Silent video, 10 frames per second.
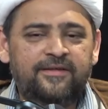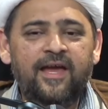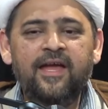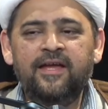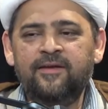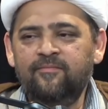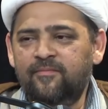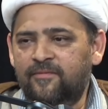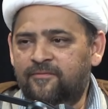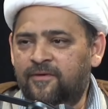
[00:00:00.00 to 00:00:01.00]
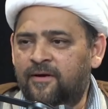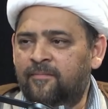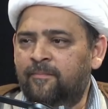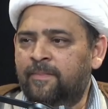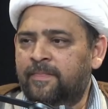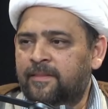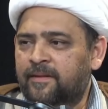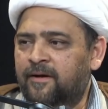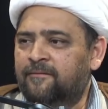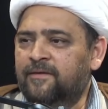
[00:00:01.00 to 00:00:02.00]
came from
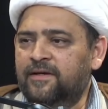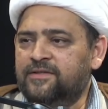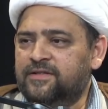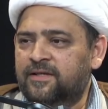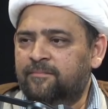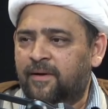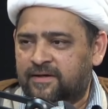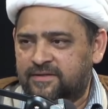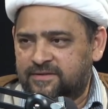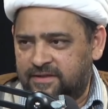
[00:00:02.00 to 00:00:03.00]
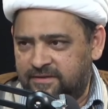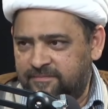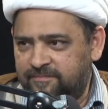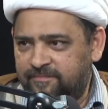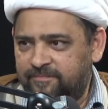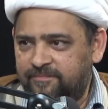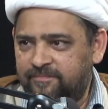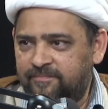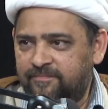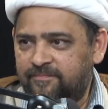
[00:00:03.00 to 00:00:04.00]
a village in Pakistan,
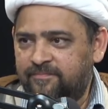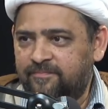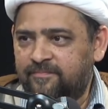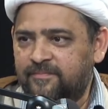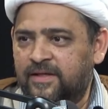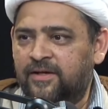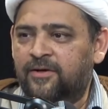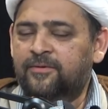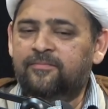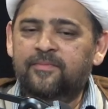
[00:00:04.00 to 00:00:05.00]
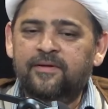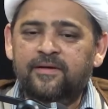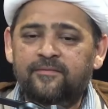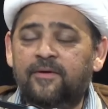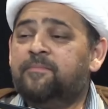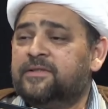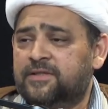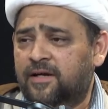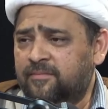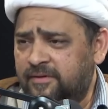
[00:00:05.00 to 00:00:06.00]
you know, from
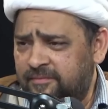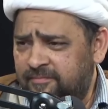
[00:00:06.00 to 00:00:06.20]
Punjab.